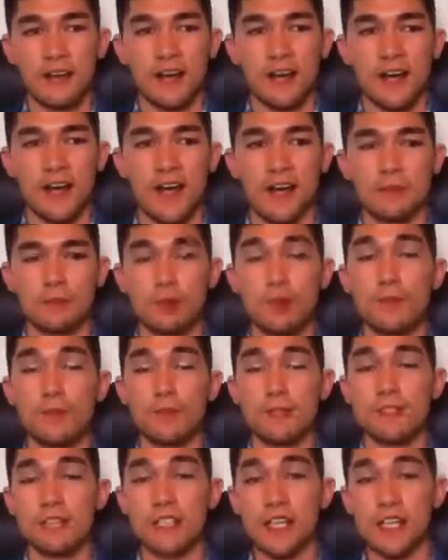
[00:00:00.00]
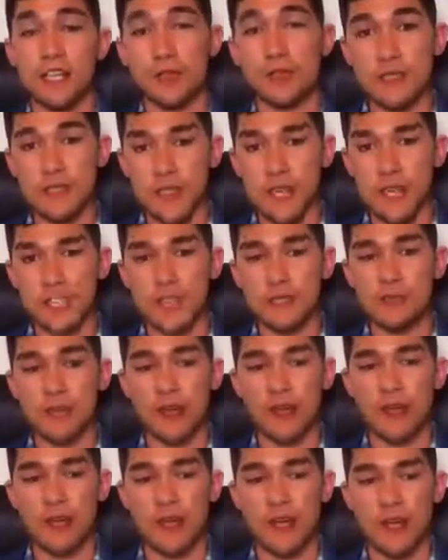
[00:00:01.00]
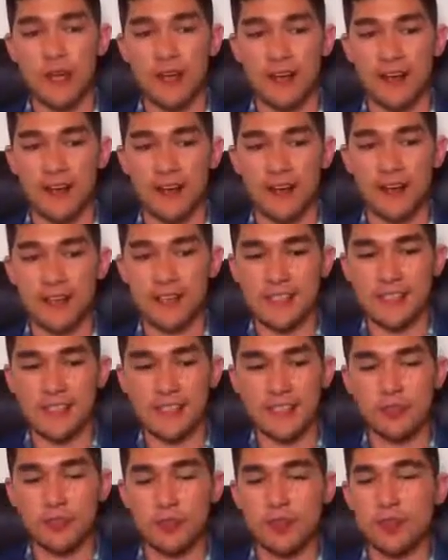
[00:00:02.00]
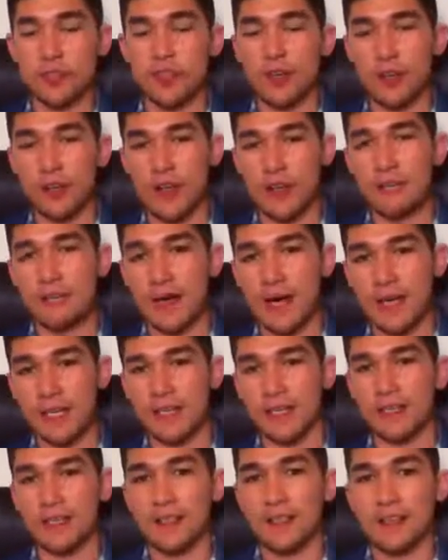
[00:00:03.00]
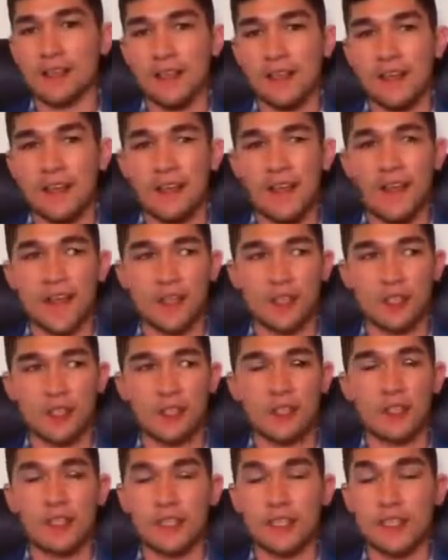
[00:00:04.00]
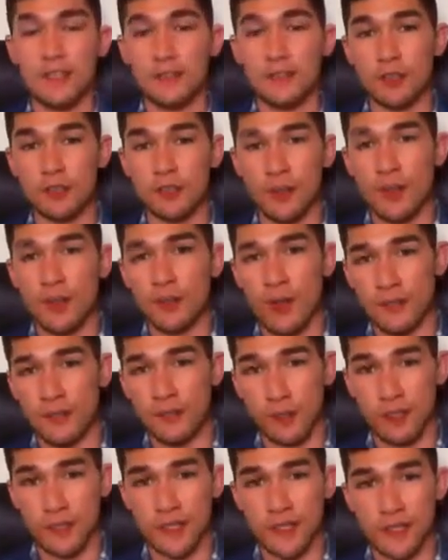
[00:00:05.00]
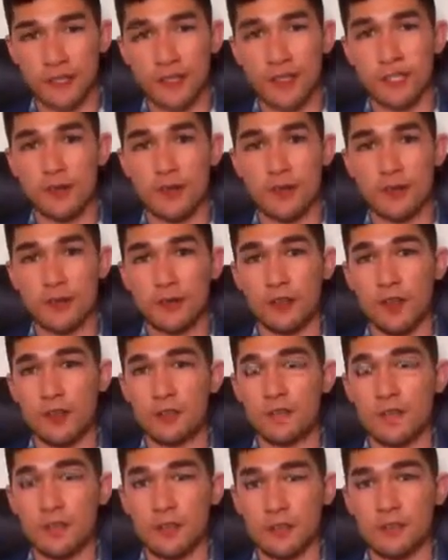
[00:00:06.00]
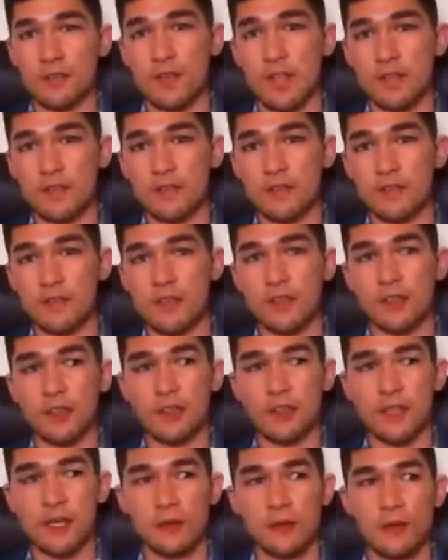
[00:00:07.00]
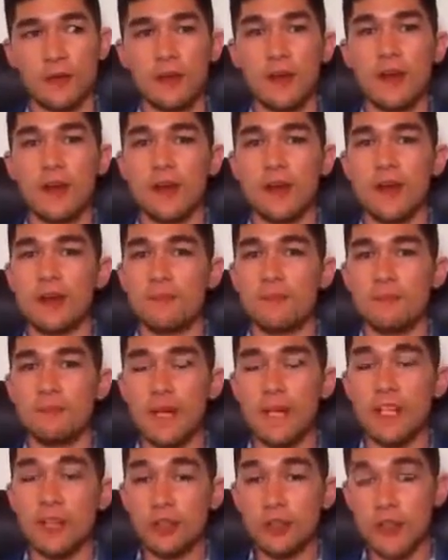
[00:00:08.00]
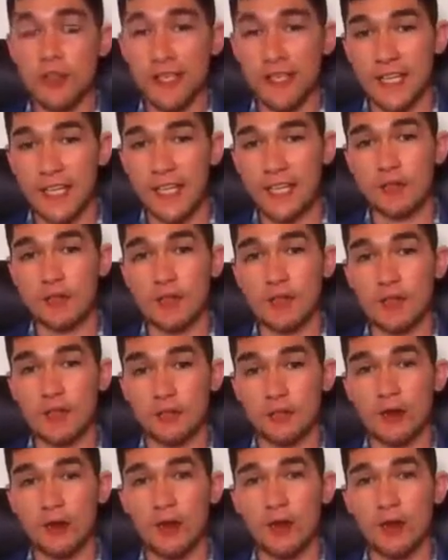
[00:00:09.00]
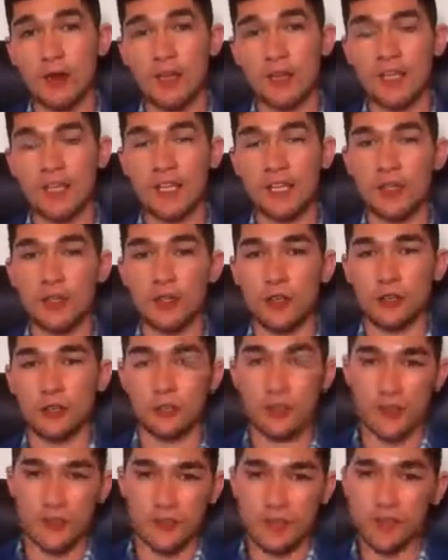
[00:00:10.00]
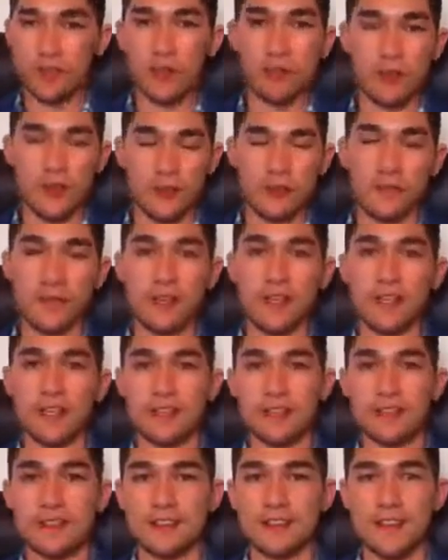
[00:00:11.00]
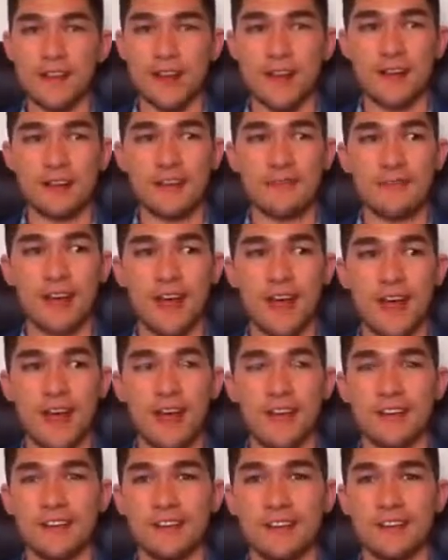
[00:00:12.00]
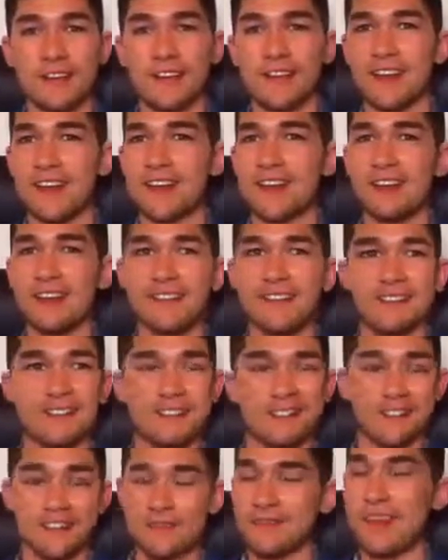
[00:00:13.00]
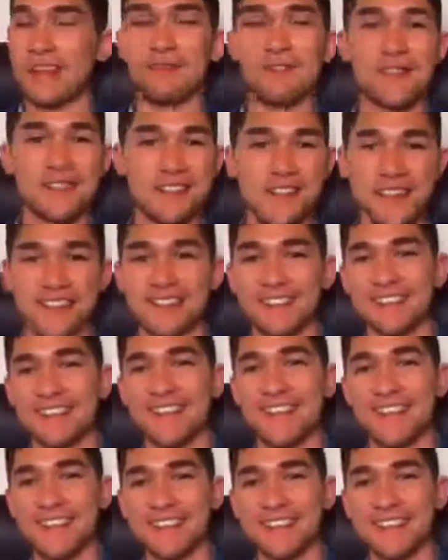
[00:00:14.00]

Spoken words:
will present you as an expert. And as I said, if you're into online marketing and you're looking to even create products, you're going to be able to create professional sales videos that will make you look like an expert as well and get your foot in the door with affiliates and make more sales, I guess.